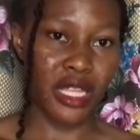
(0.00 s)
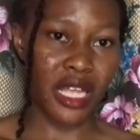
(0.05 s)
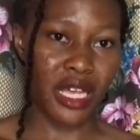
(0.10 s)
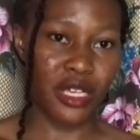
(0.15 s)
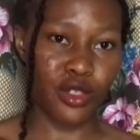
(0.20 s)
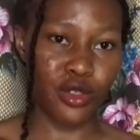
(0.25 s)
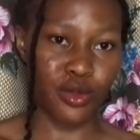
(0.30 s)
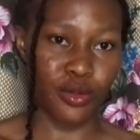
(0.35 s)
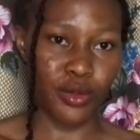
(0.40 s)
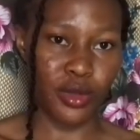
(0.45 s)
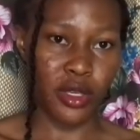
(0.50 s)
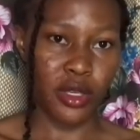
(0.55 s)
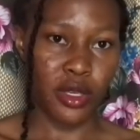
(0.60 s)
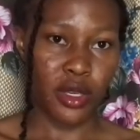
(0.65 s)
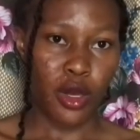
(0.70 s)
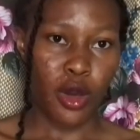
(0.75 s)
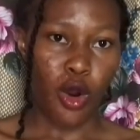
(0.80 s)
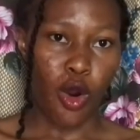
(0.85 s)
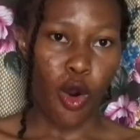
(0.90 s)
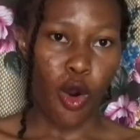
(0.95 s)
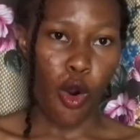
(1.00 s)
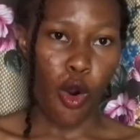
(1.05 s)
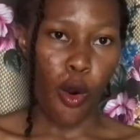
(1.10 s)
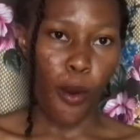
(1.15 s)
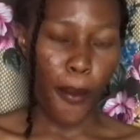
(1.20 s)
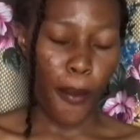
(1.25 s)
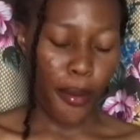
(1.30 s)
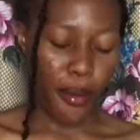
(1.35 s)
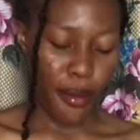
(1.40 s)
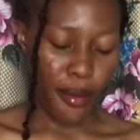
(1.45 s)
It has to be
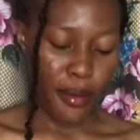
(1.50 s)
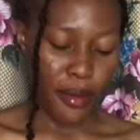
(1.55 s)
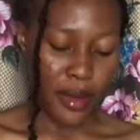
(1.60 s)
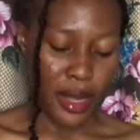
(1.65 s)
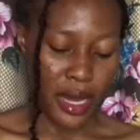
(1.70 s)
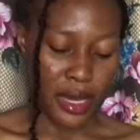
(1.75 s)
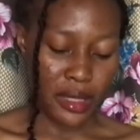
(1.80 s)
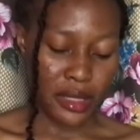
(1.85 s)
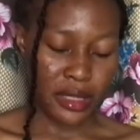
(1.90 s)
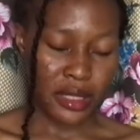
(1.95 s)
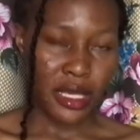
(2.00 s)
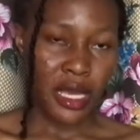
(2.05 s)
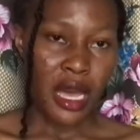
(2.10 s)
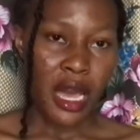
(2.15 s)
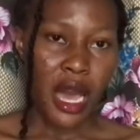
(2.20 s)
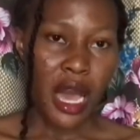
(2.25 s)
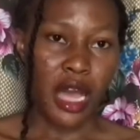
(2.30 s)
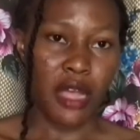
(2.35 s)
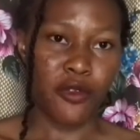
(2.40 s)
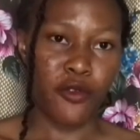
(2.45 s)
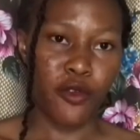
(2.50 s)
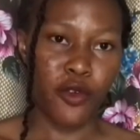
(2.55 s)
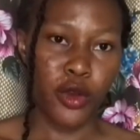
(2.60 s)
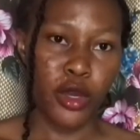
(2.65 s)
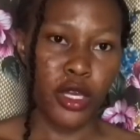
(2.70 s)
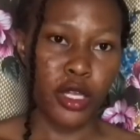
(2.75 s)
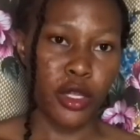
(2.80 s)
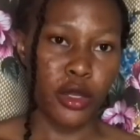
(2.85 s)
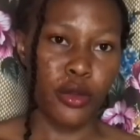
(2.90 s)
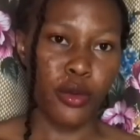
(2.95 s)
up like this. And
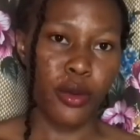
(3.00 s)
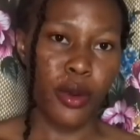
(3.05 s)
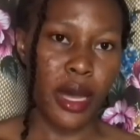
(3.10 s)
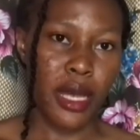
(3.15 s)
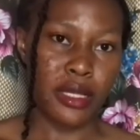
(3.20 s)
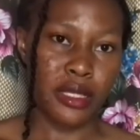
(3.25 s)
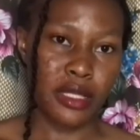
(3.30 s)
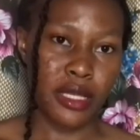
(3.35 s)
for you, they don't